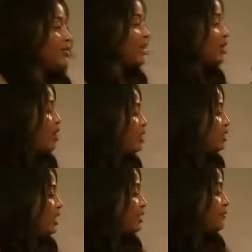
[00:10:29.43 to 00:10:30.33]
they call
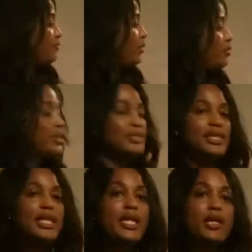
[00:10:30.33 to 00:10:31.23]
a lot of what we
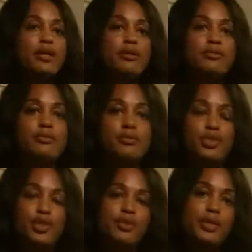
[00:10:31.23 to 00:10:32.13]
see here
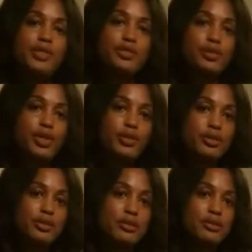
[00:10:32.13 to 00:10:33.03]
generational
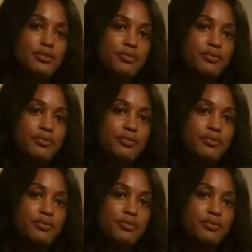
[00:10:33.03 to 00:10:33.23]
curses.